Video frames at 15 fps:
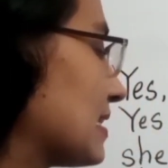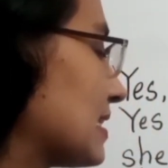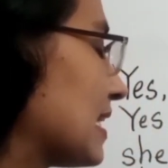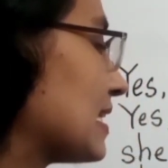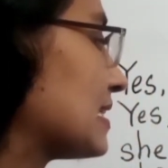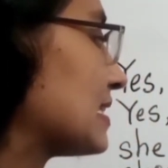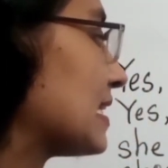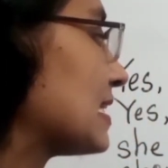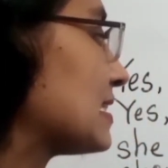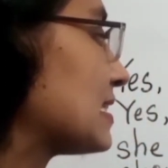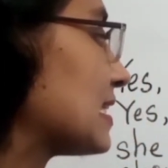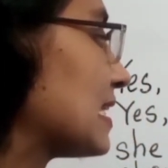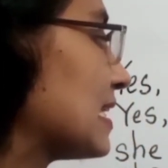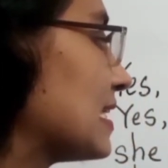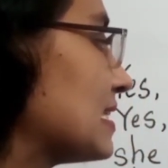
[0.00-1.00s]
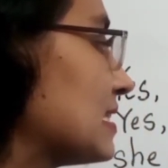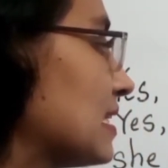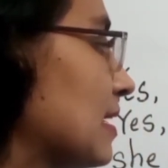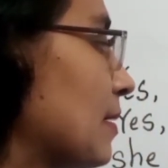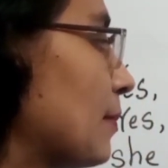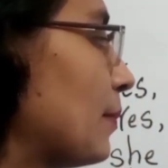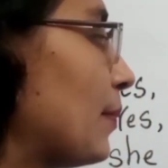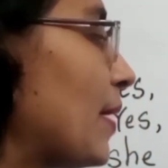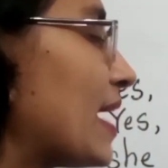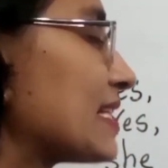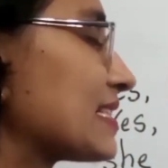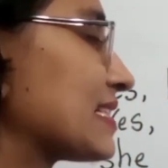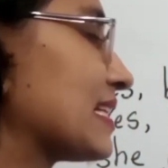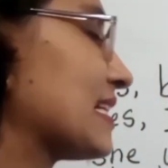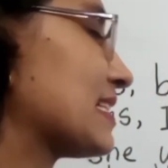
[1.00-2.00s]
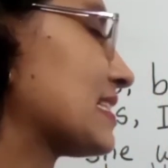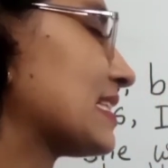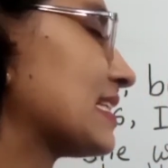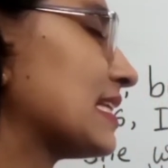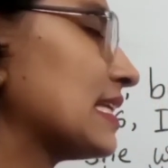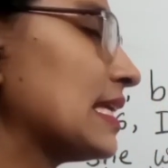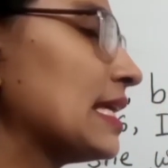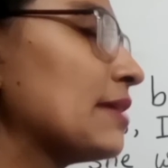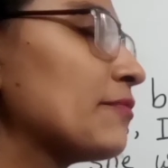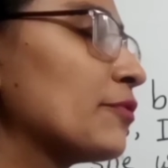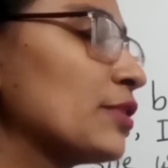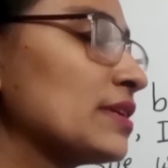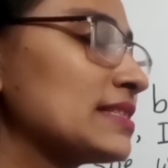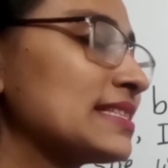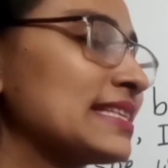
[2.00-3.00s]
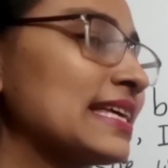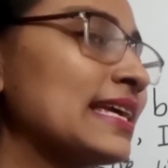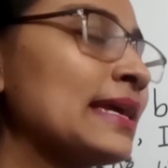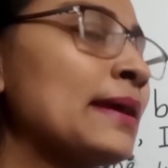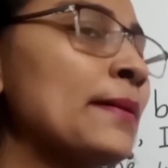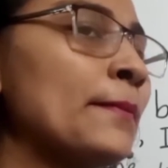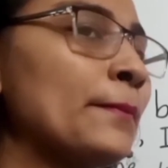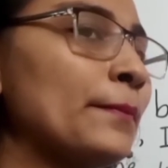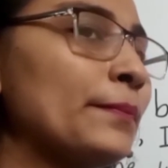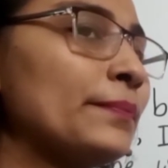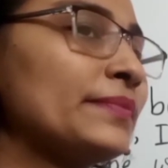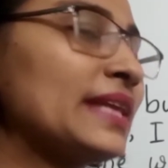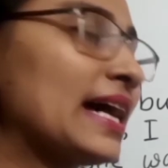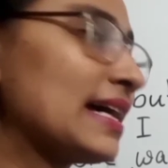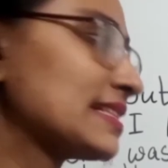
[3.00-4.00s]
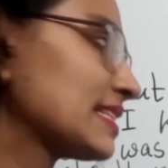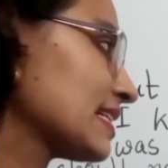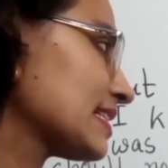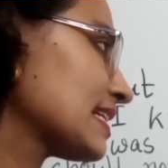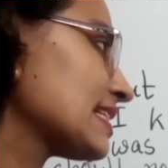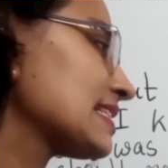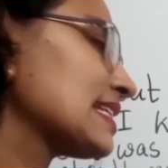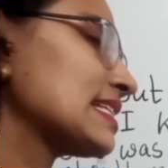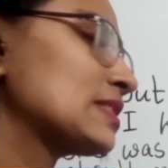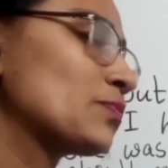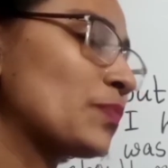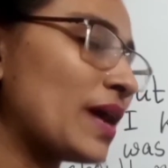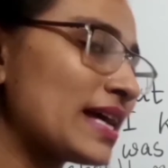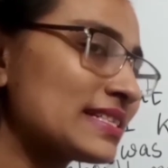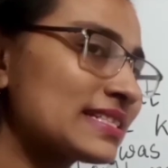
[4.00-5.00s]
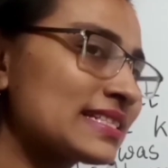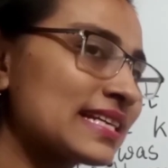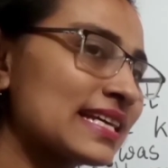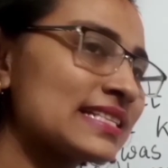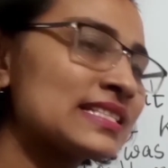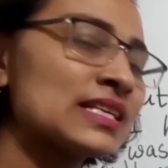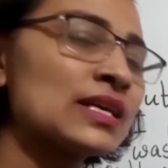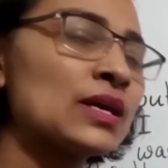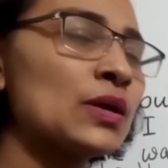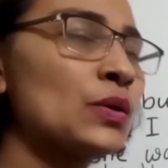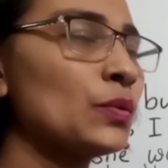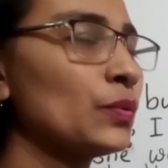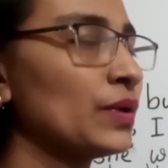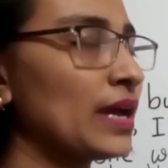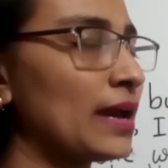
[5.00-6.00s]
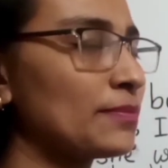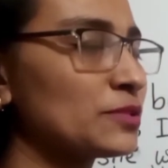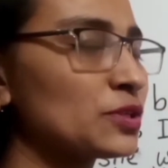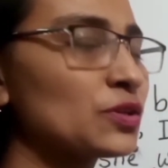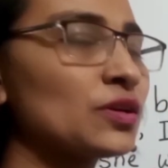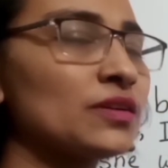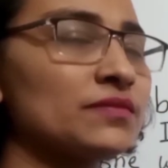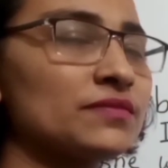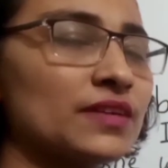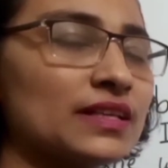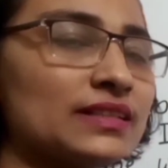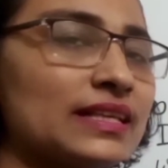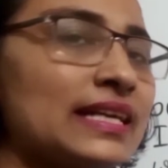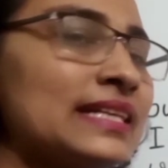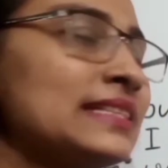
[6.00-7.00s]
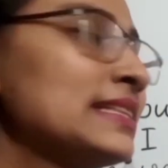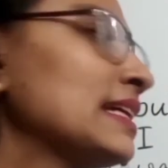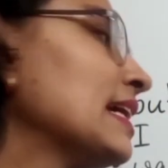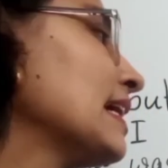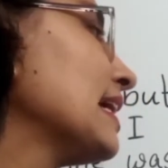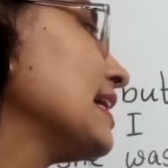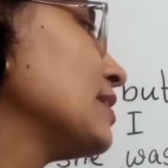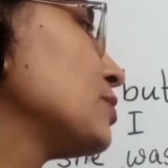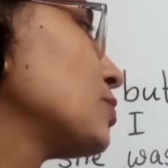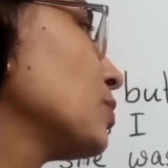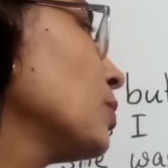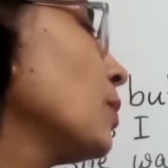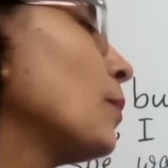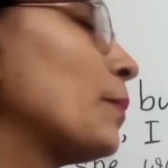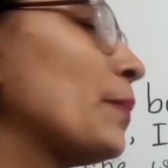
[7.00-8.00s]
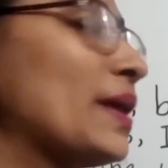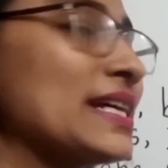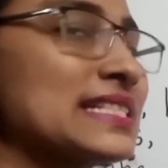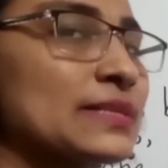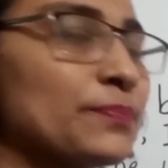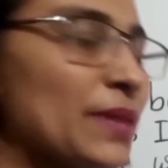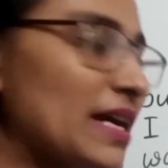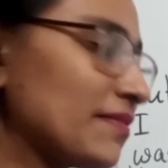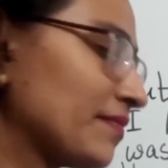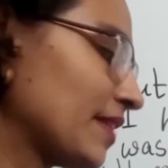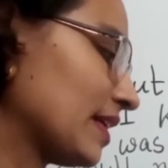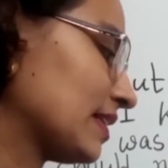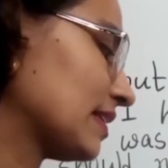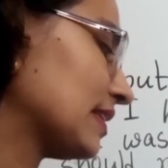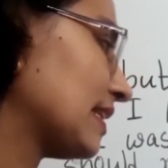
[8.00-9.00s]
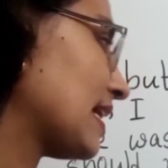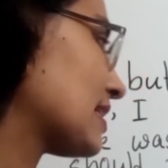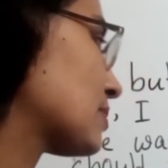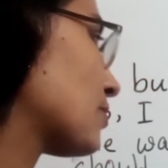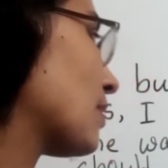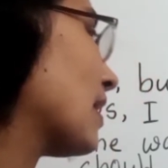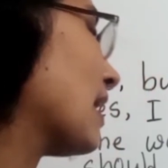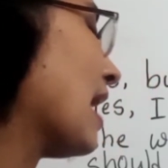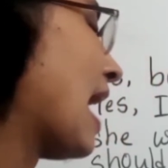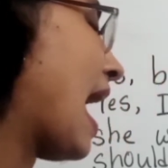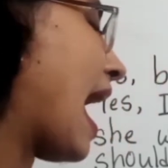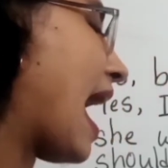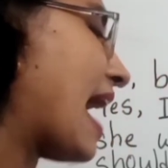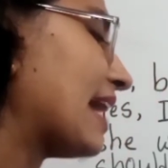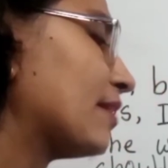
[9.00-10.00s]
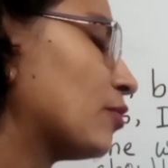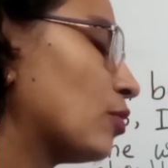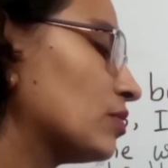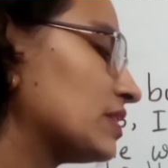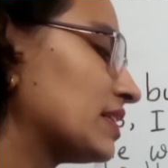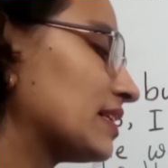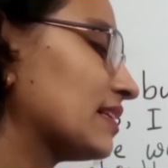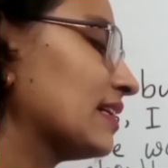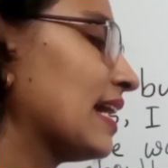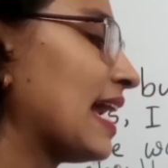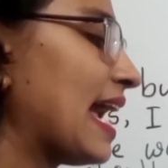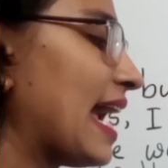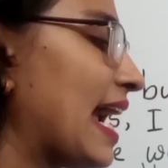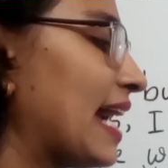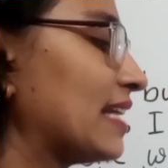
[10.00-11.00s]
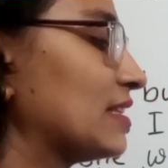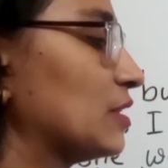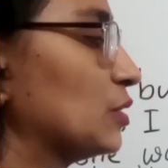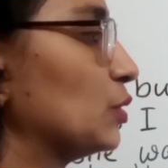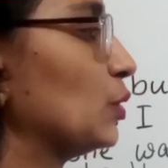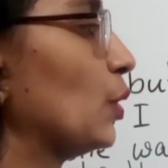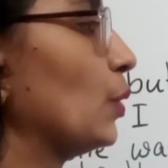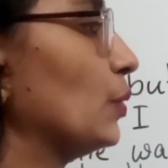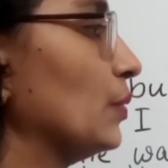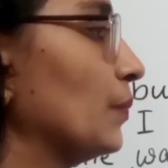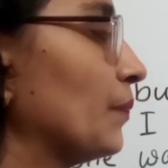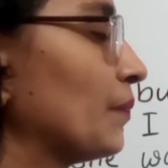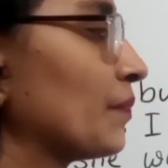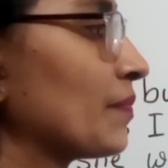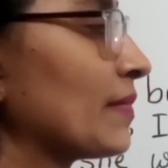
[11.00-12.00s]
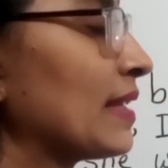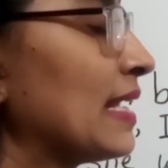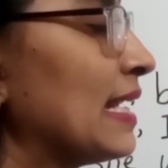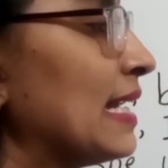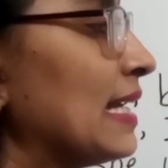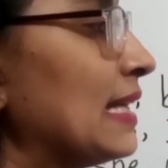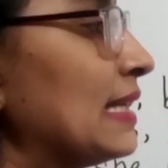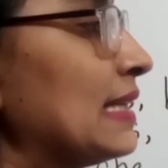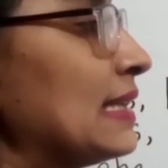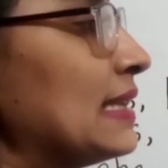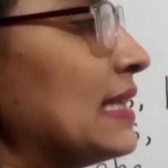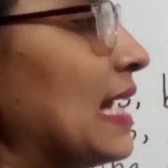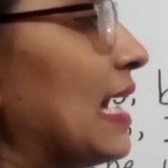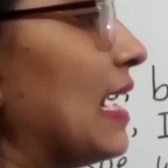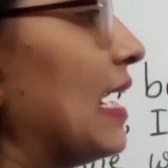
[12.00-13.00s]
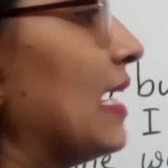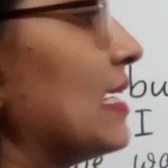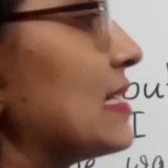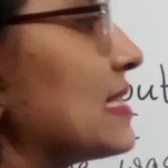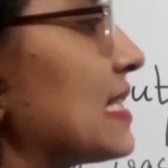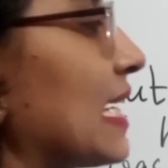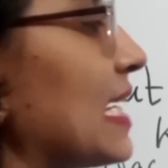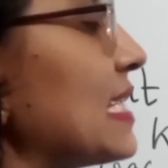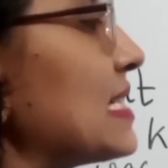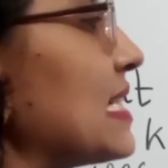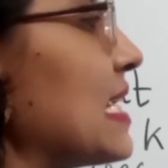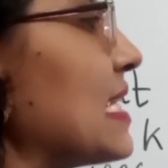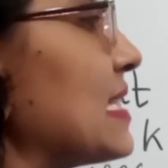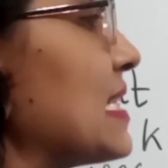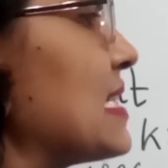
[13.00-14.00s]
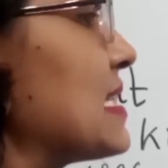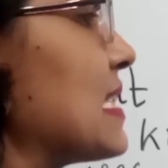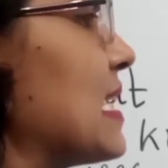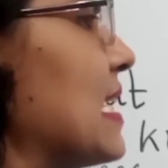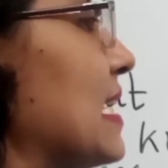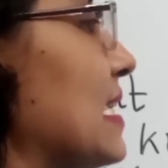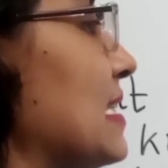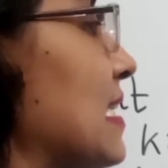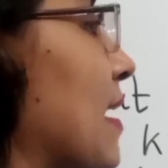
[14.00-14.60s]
sentence is past tense. If we see the sentence is past tense, we have to convert it into past perfect. That's why I wrote here had known. The second sentence is,